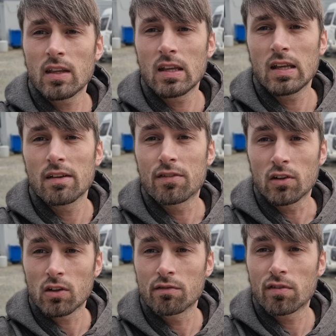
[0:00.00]
If you're
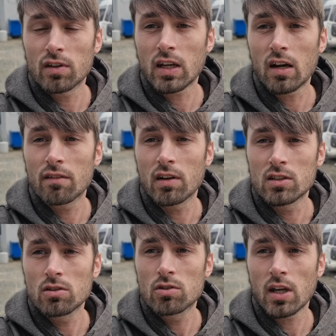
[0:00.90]
looking for a caravan,
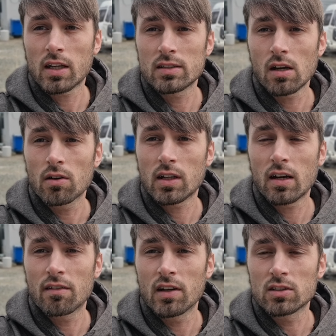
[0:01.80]
do check us out at
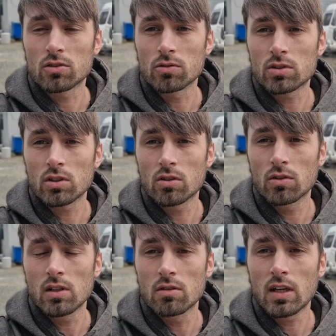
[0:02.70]

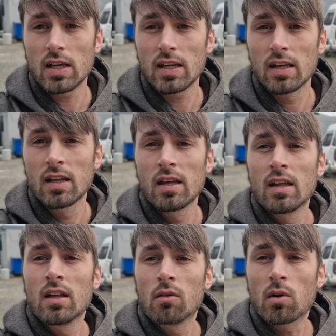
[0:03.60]
caravansource.co.uk.
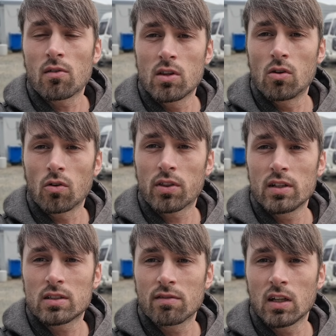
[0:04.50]
We are in the
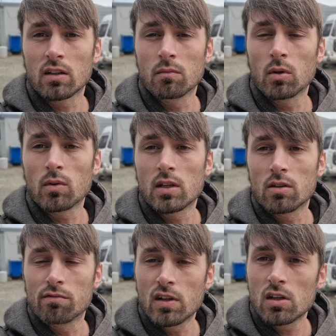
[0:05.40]
northeast of England, but we can do
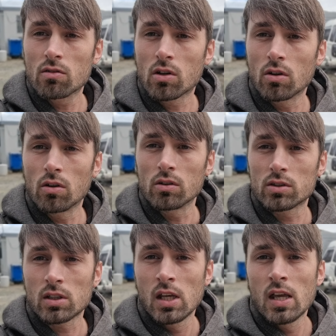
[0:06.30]
video
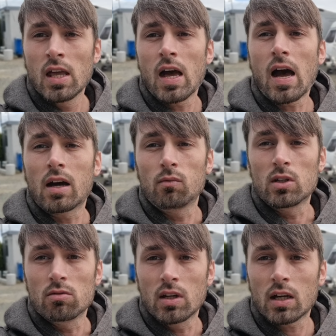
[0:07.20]
calls and we do
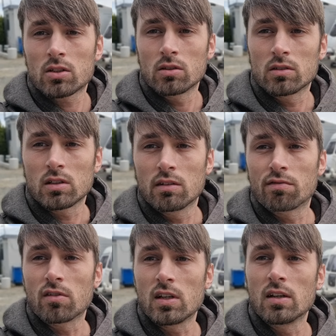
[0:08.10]
national
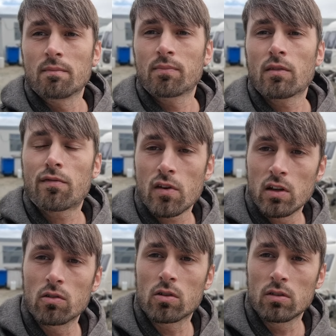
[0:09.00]
delivery, free
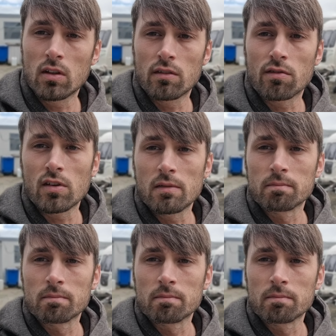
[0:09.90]
local delivery.